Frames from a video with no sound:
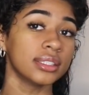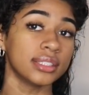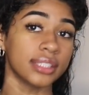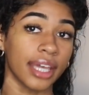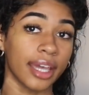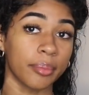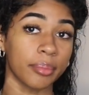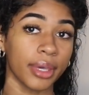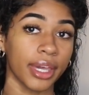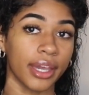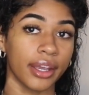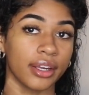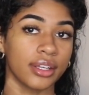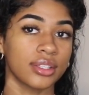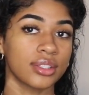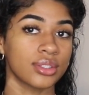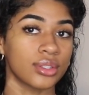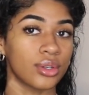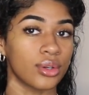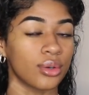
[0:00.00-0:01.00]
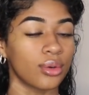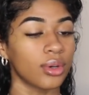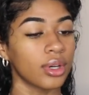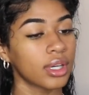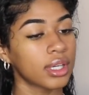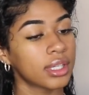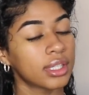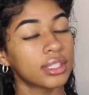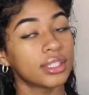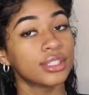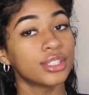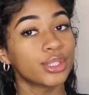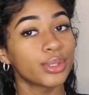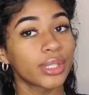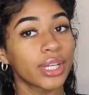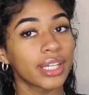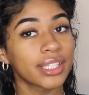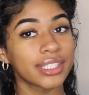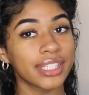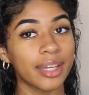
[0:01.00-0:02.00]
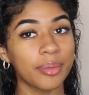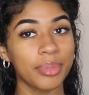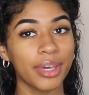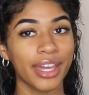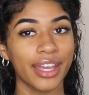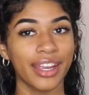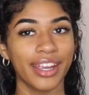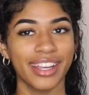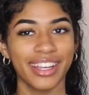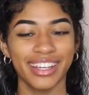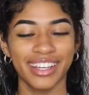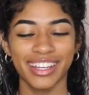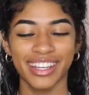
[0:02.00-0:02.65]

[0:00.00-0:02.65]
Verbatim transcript: damp hair, so do it on damp hair.